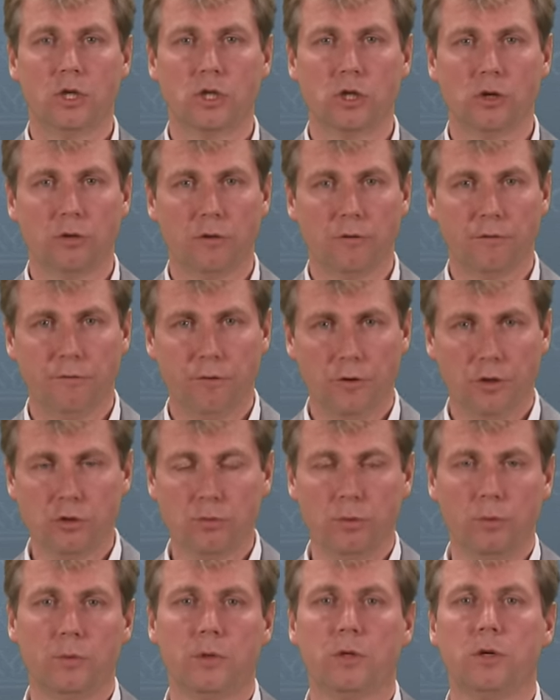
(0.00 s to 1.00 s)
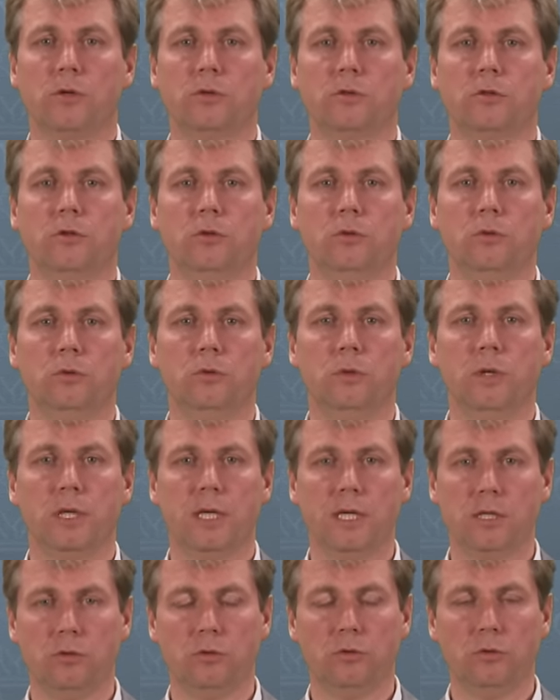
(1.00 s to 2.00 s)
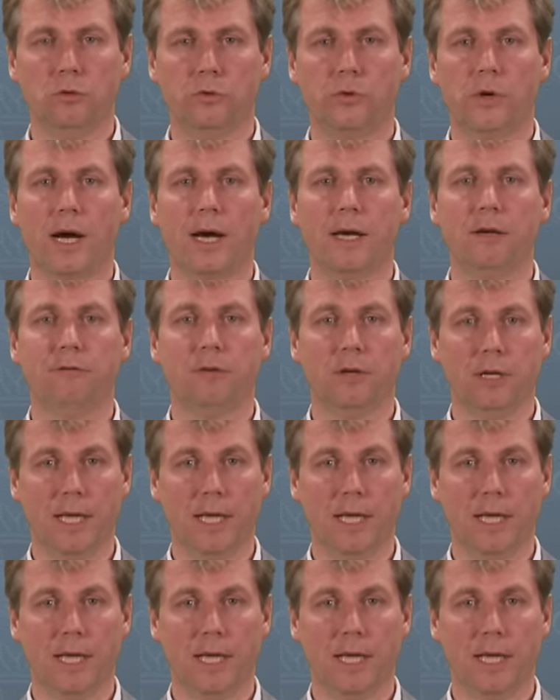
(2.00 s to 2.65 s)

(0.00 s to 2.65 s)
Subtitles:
So the first thing we're going to do is to derive